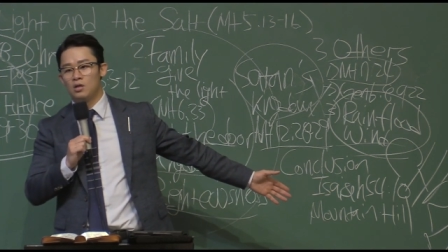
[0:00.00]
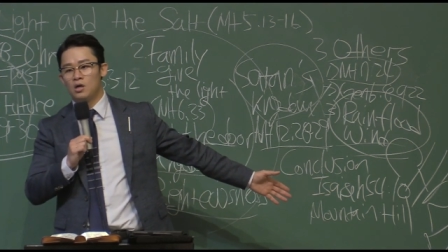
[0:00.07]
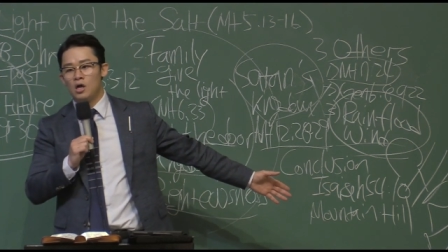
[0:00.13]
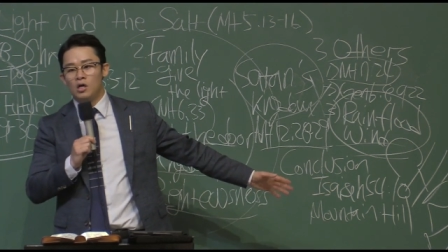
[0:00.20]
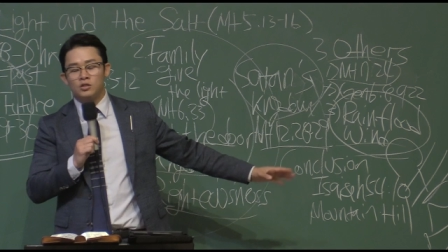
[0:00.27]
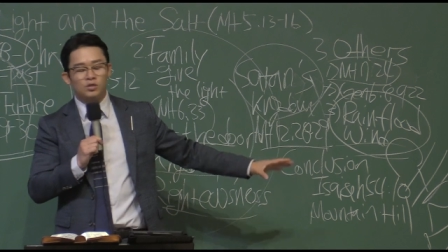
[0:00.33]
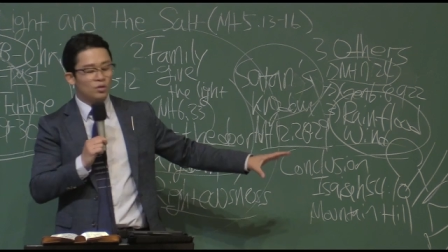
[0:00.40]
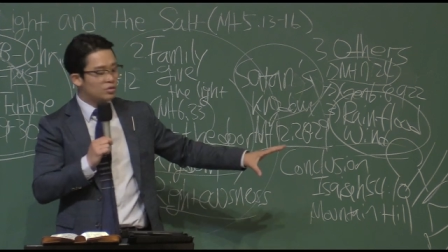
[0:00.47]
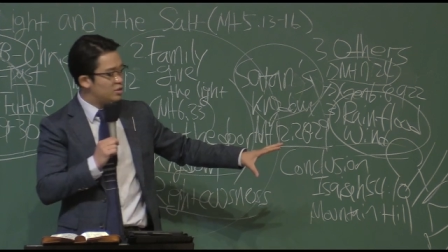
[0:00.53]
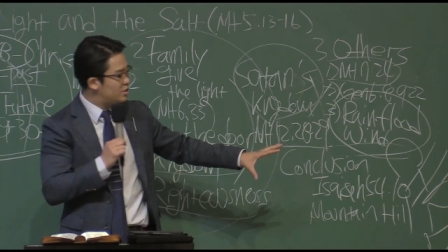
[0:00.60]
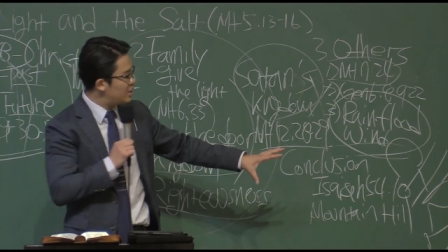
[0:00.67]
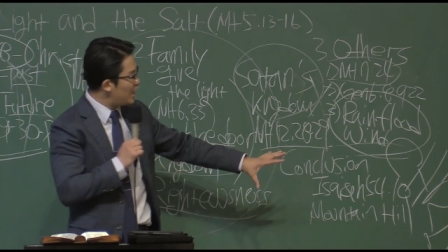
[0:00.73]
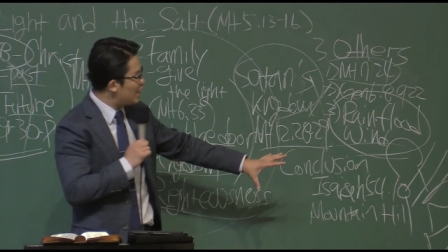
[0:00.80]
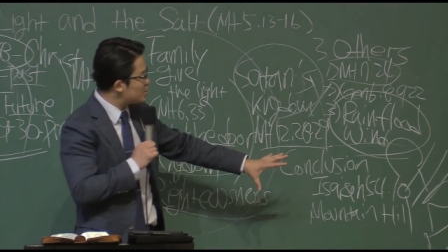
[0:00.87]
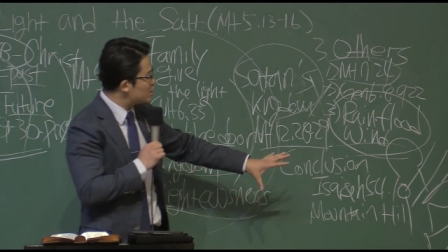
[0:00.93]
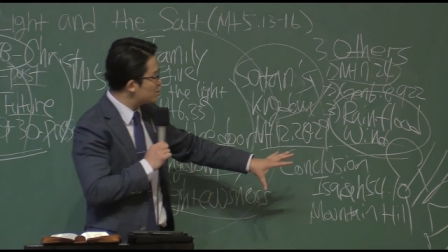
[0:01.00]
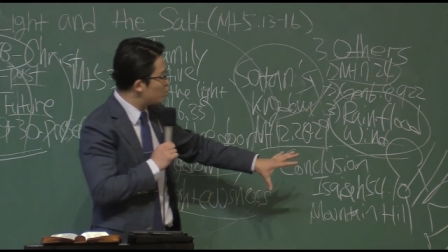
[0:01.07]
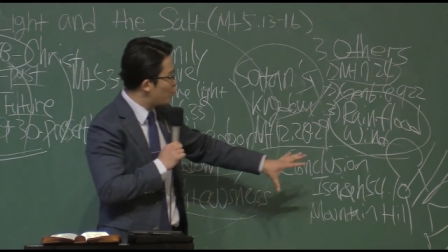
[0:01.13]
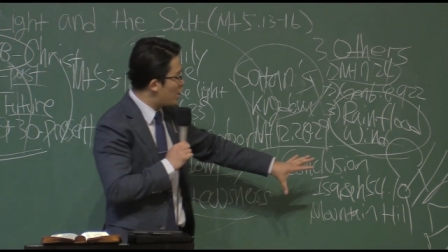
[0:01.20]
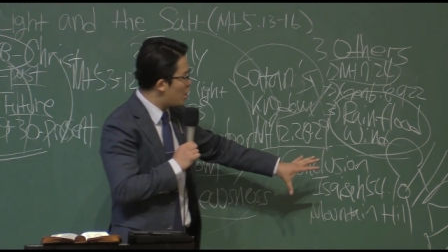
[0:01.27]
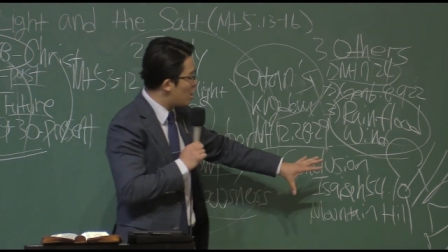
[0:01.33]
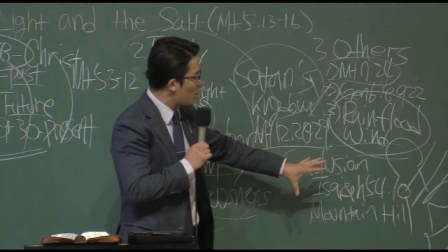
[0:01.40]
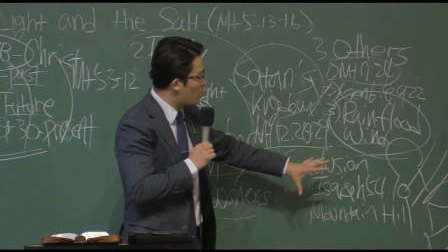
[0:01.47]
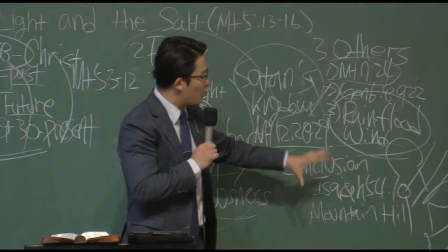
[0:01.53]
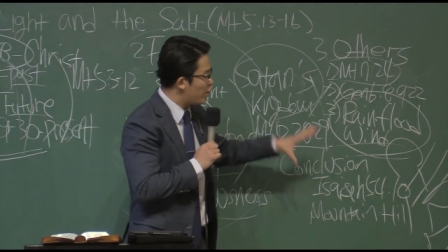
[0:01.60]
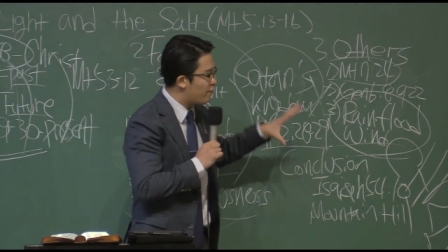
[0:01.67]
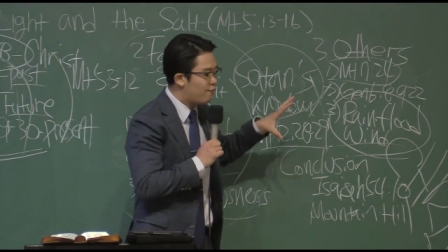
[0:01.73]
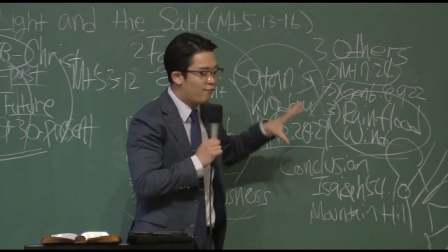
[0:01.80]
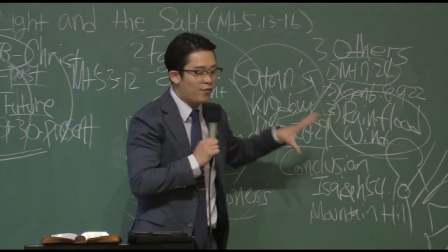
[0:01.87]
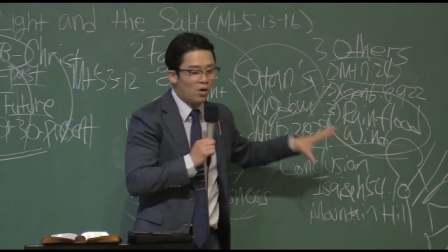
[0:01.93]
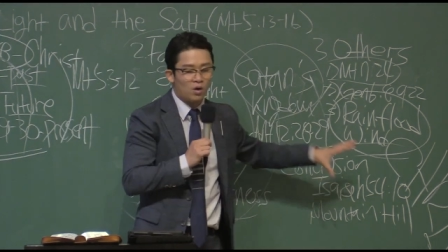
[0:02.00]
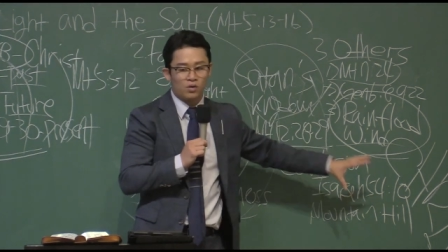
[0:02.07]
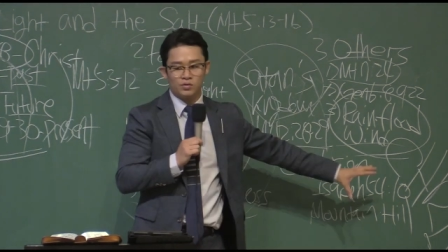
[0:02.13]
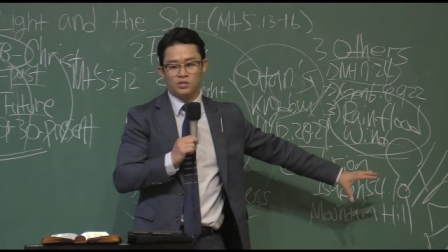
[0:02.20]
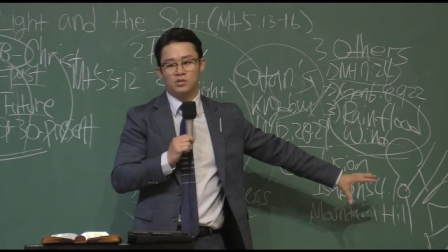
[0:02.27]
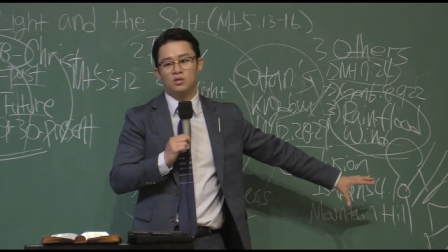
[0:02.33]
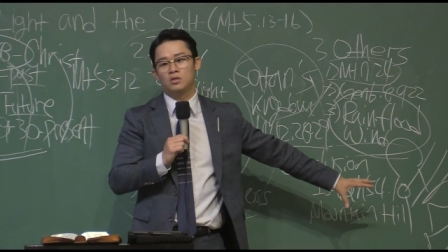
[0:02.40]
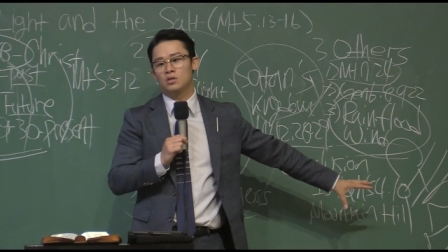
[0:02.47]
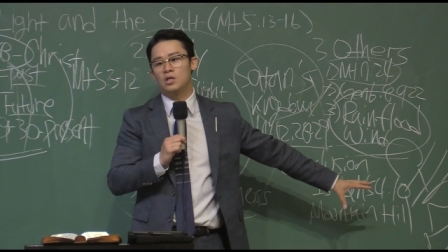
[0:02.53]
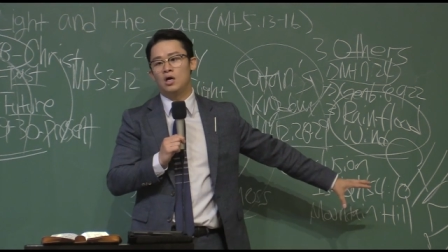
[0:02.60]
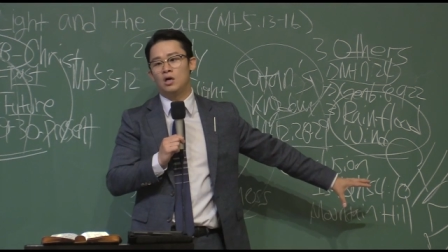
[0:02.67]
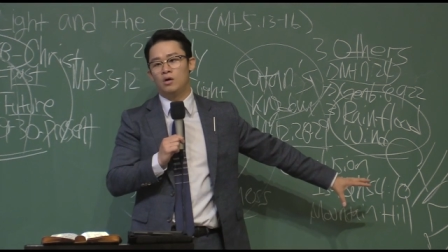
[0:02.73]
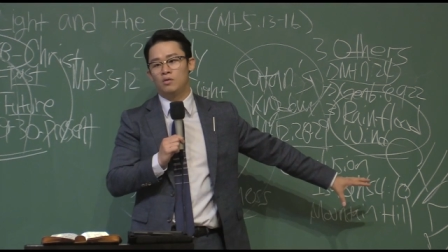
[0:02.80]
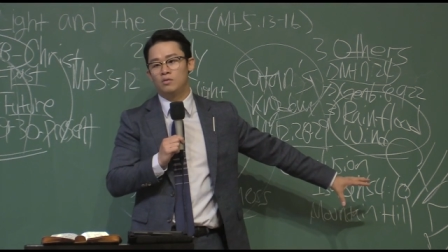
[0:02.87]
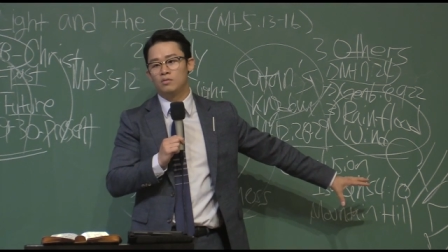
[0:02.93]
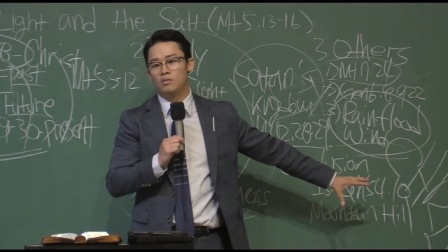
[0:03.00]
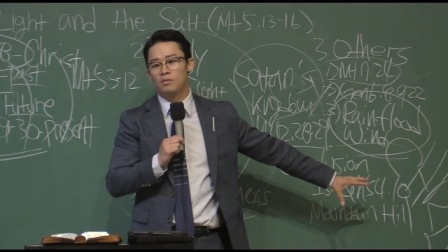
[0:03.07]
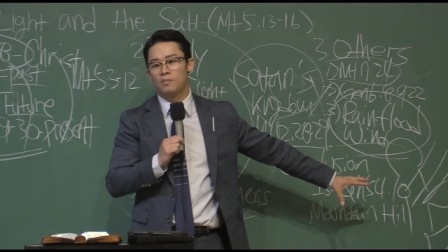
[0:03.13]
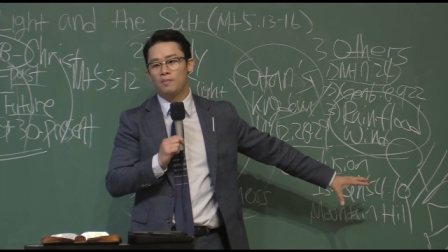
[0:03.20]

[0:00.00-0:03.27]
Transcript: So that's where we focus on now.